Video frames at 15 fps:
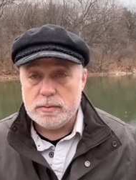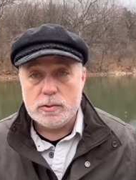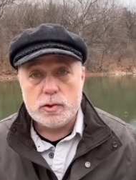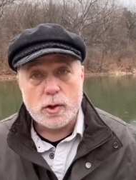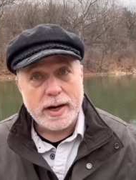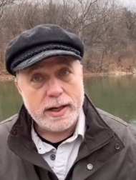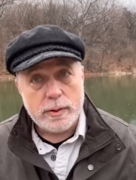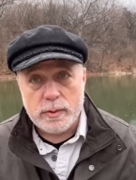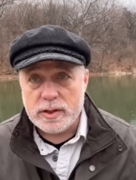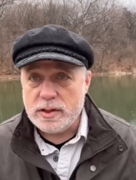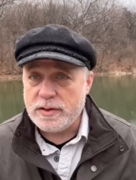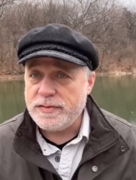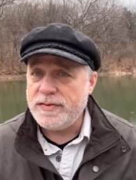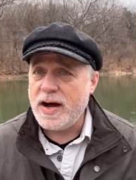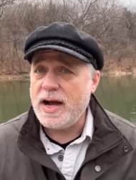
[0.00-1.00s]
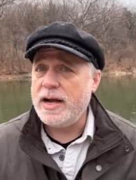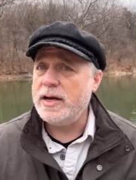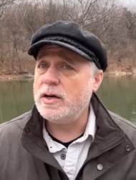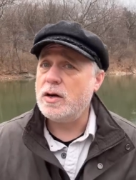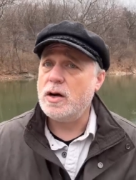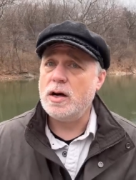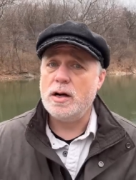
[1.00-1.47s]
training with your
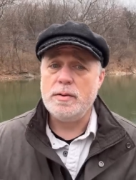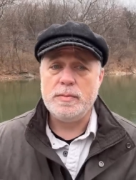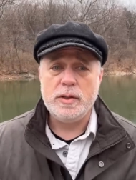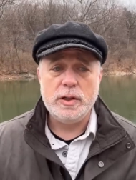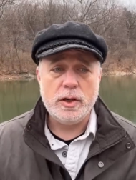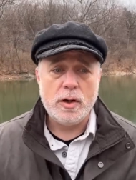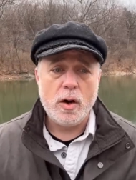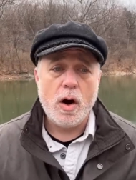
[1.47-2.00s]
firearm. You know,